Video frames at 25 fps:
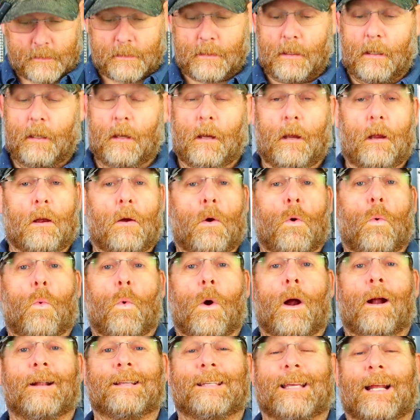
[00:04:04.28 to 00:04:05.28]
see
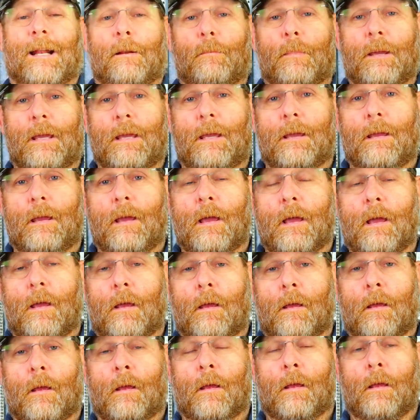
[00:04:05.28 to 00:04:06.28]
where it's going to be
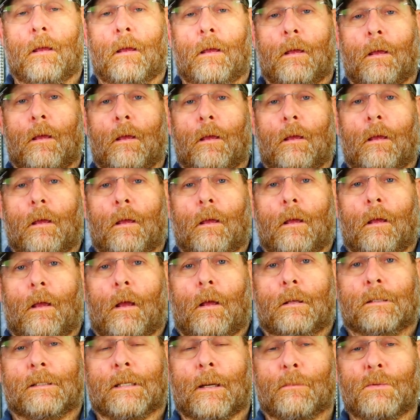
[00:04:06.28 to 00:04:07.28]

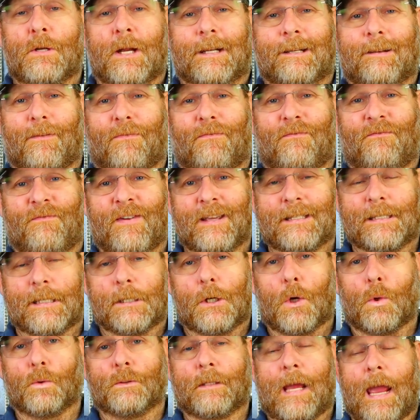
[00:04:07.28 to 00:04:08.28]
subject to
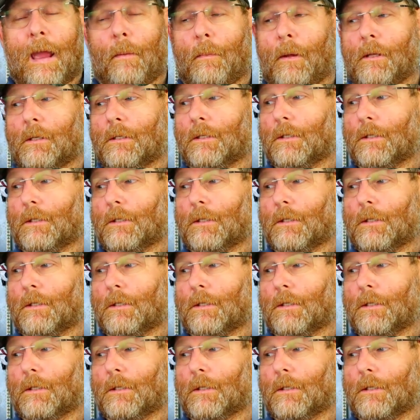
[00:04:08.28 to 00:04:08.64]
physical damage.